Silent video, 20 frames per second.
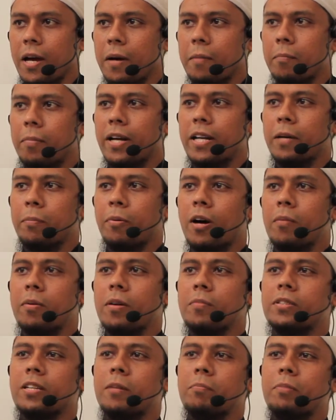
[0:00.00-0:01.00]
But the
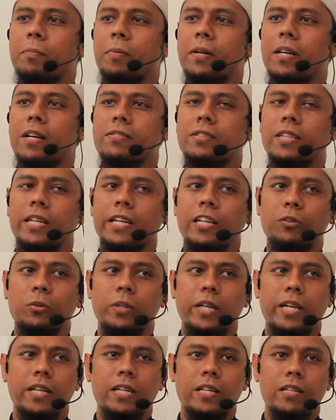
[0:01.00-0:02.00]
problem some people are saying
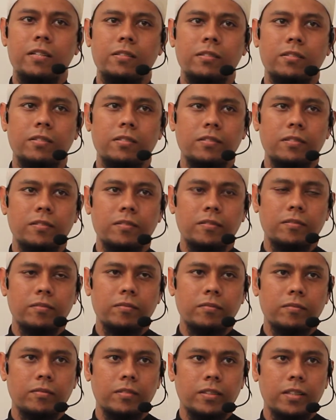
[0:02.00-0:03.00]
today is
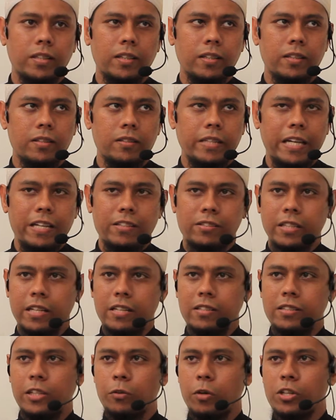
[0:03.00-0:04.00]
that
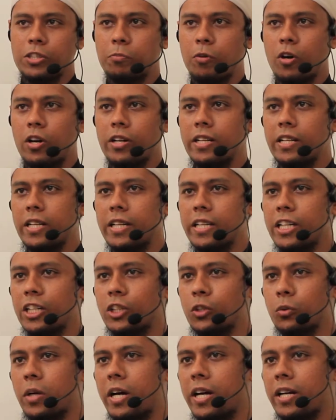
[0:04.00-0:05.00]
since he was born in the year
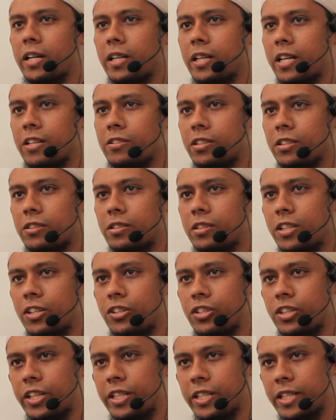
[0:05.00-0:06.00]
260
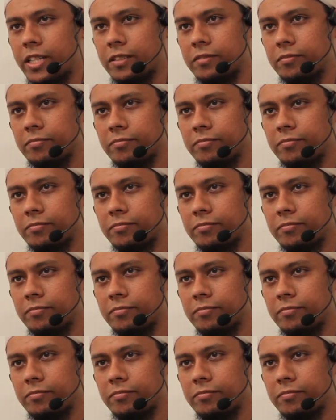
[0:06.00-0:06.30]
Hijriya,